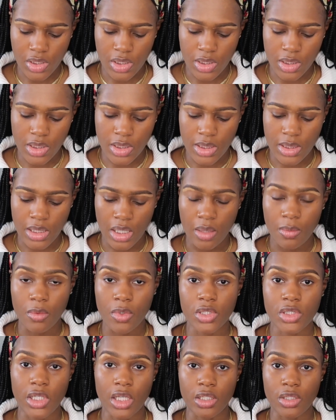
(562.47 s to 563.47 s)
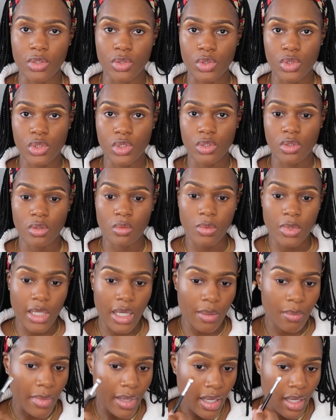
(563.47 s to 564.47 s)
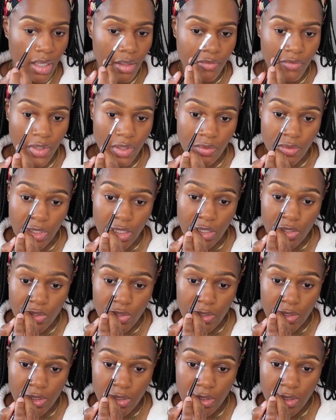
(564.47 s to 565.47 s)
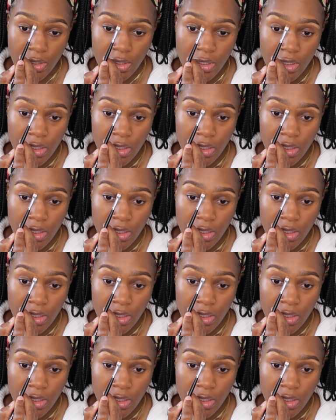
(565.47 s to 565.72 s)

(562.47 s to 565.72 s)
This is the same brush I use to apply my foundation,